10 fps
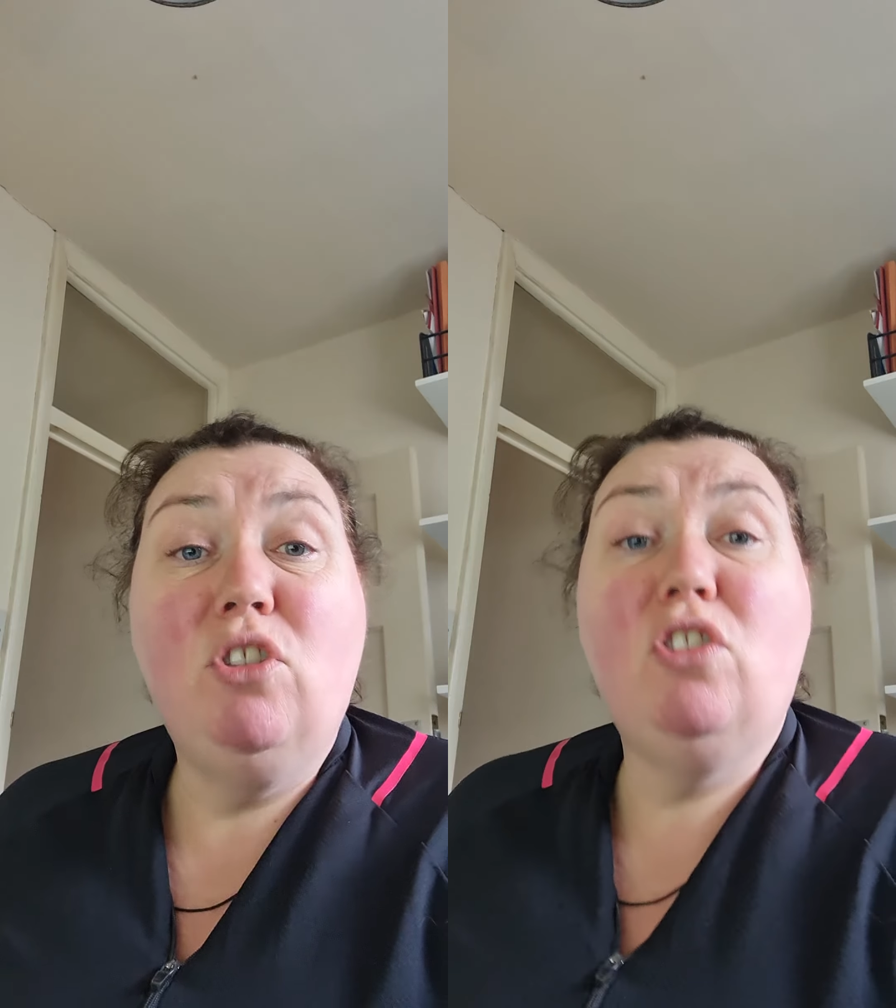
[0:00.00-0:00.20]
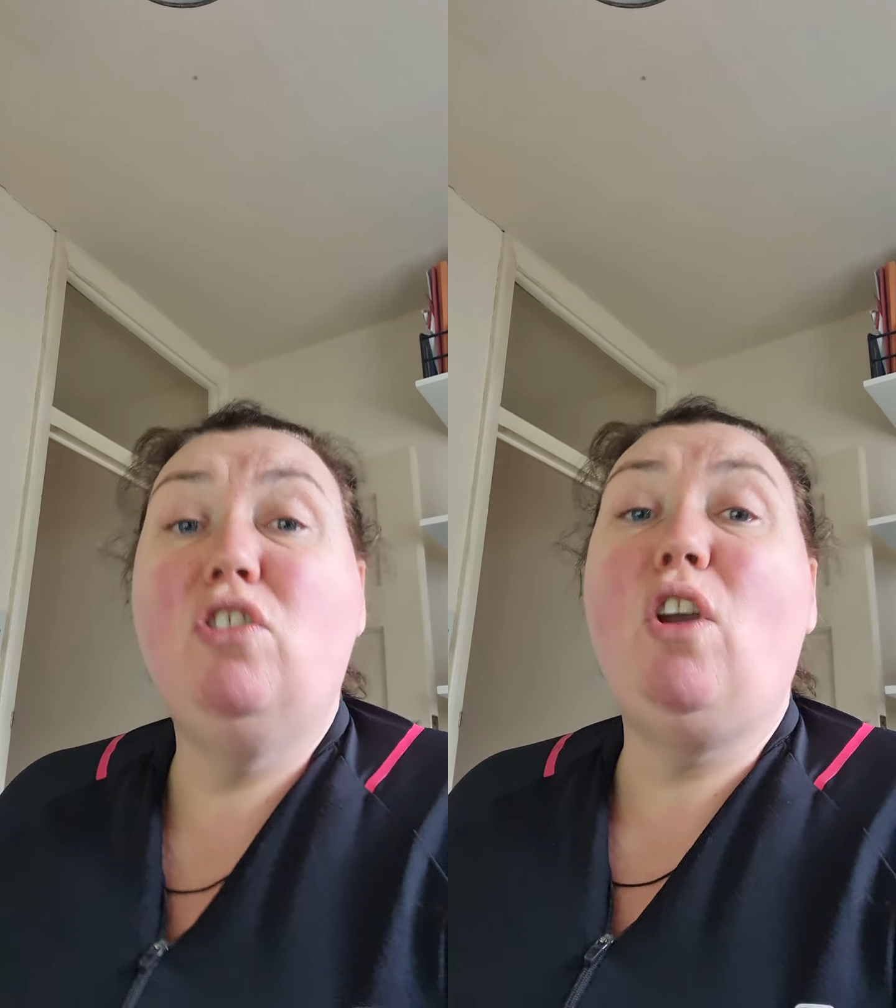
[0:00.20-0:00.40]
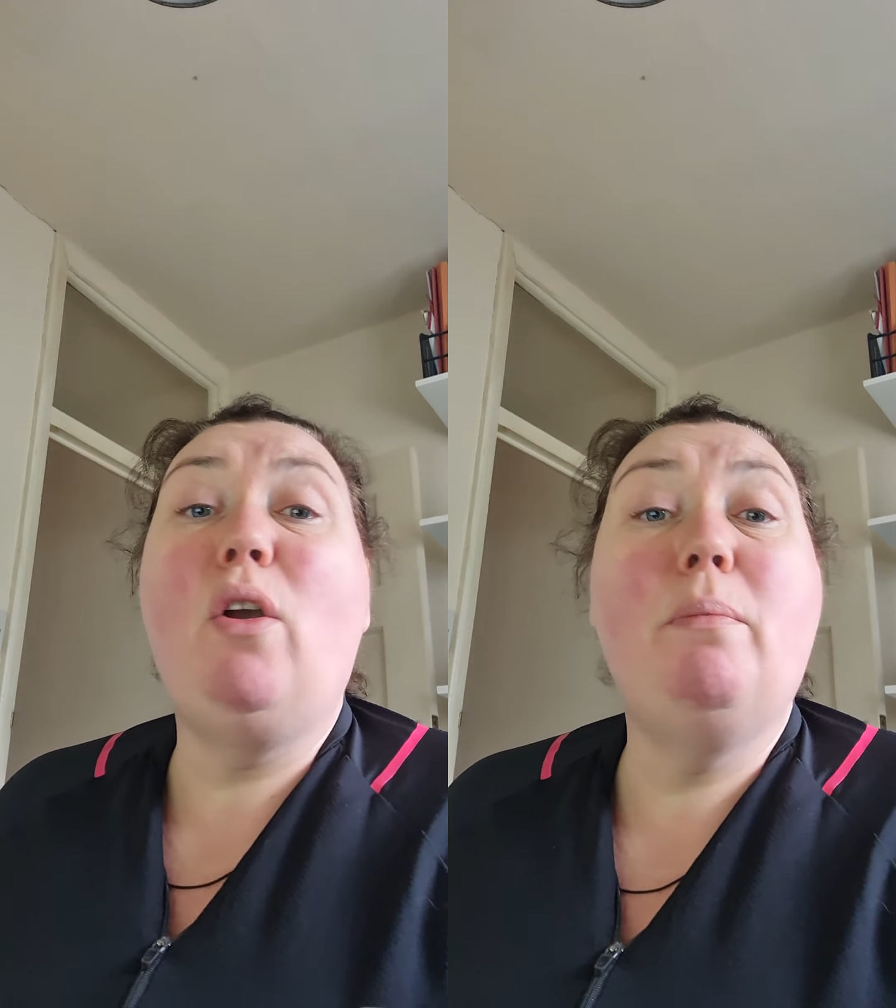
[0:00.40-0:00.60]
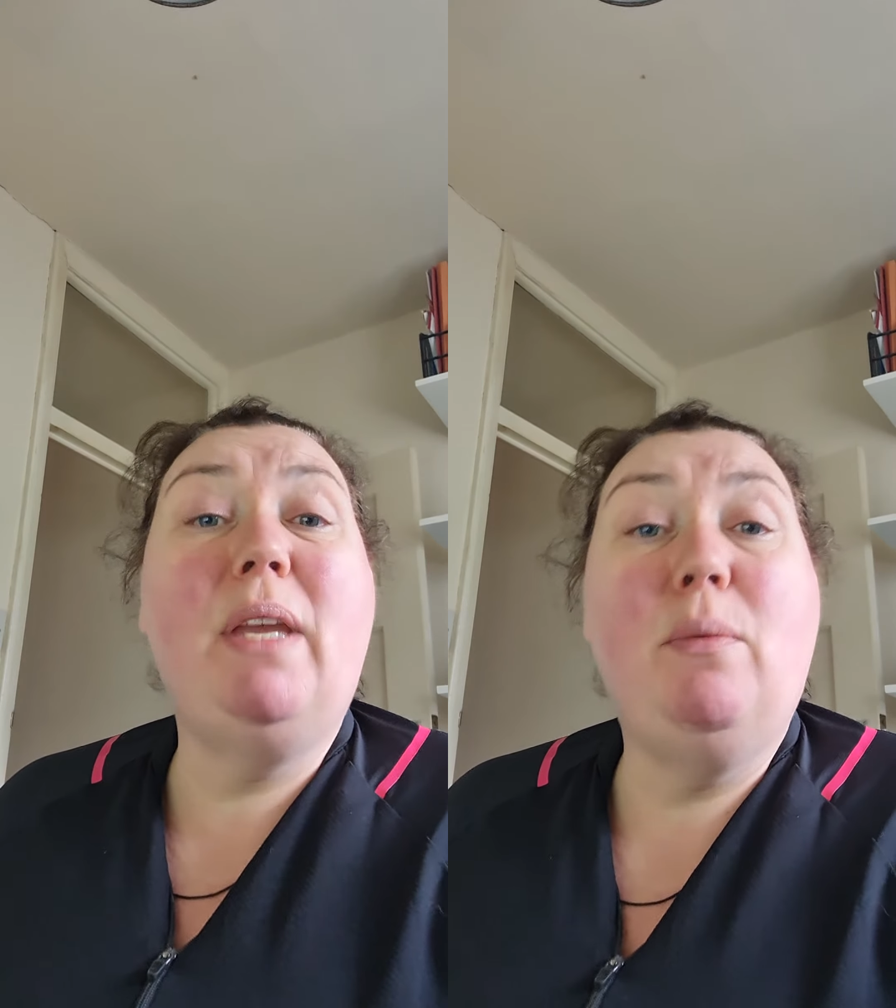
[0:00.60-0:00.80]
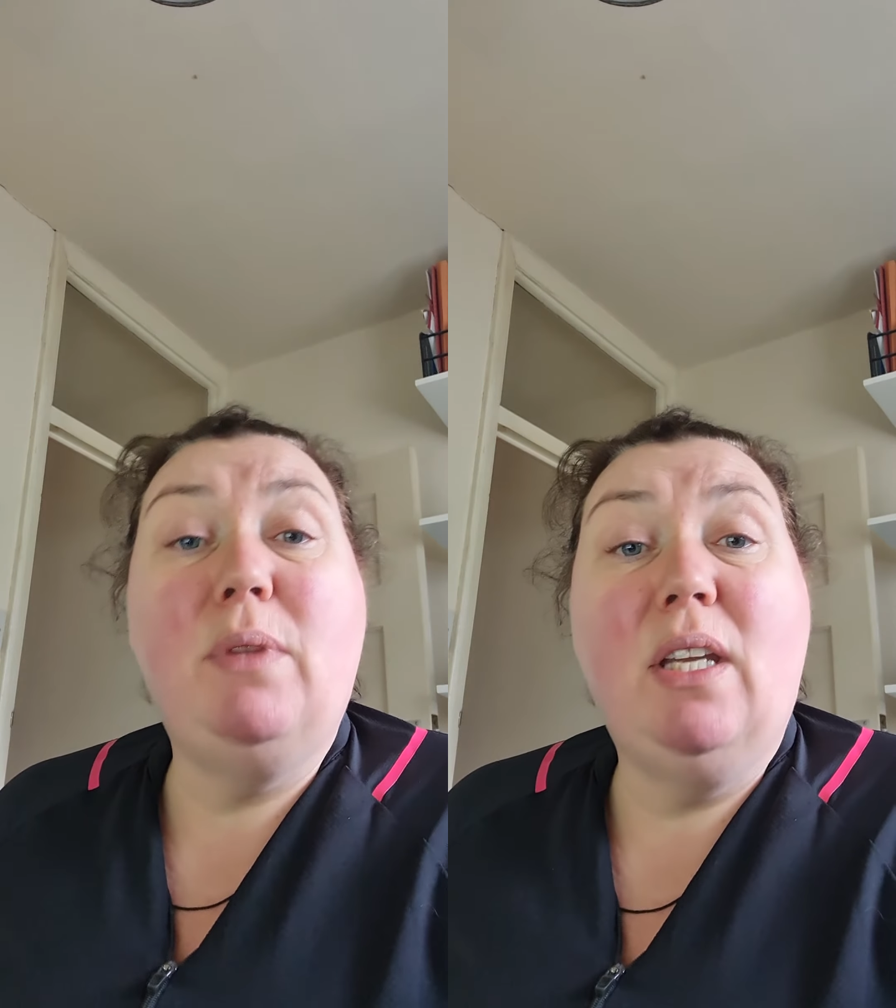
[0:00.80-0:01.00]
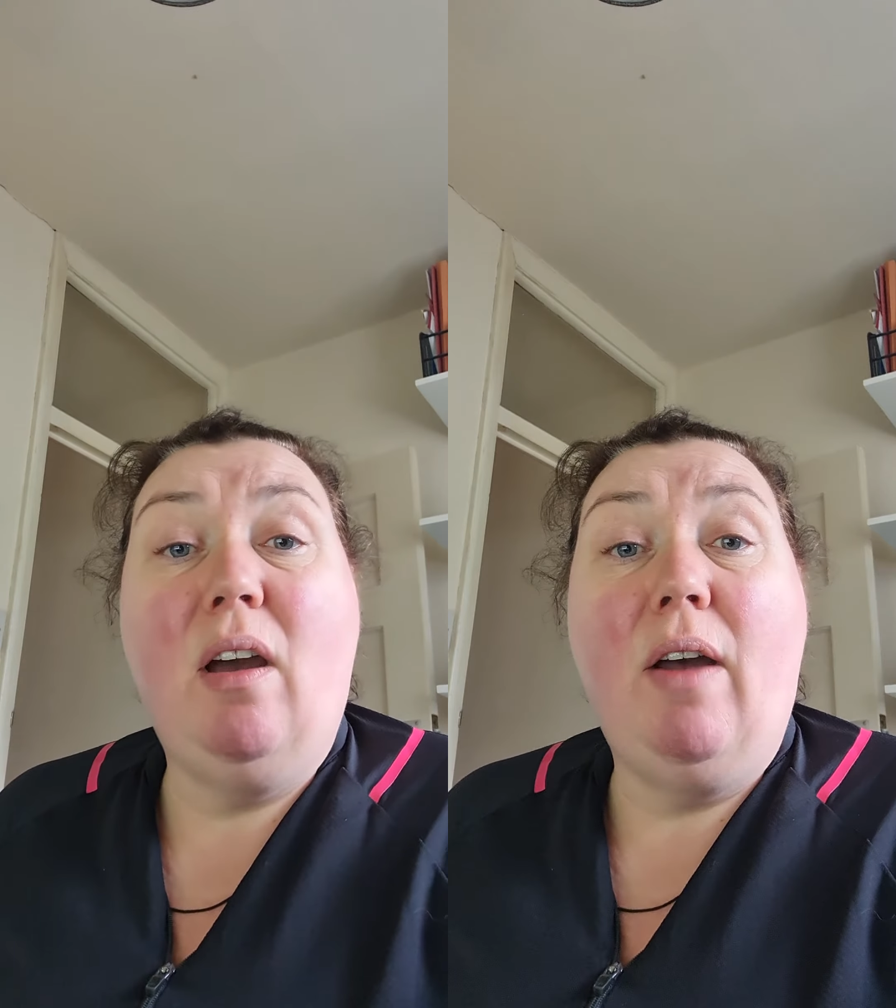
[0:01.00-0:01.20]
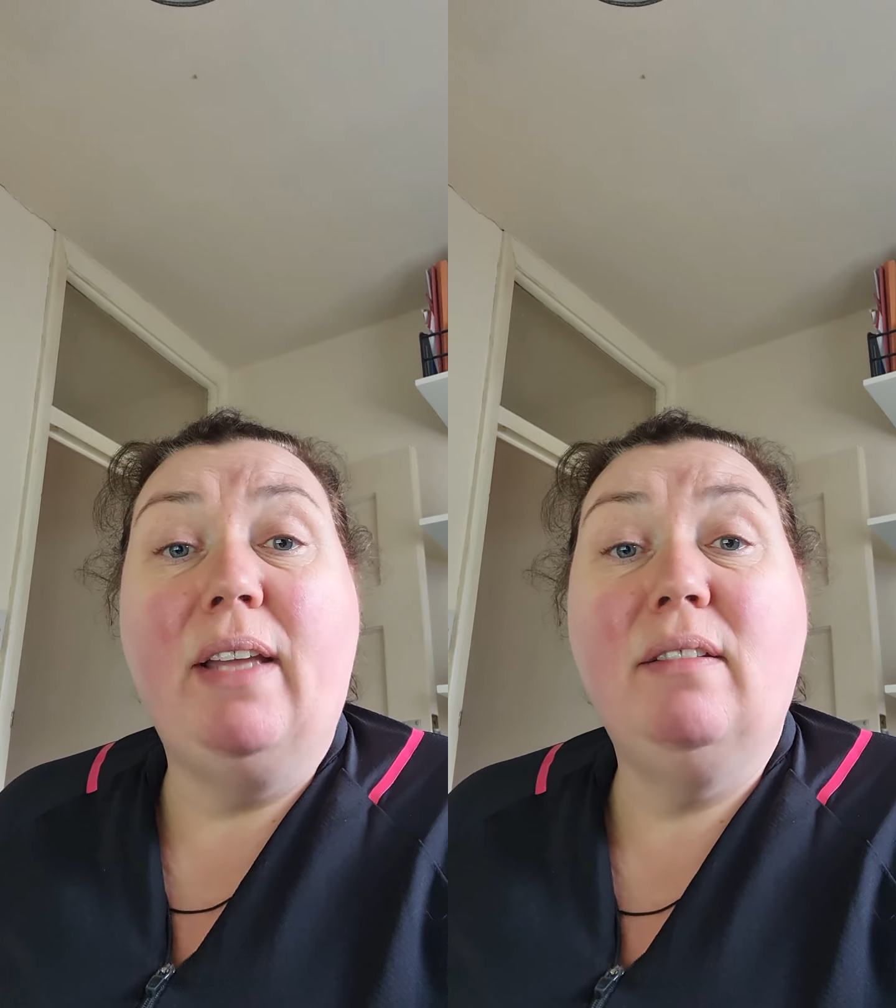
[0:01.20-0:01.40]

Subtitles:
Just go and meet with the guy."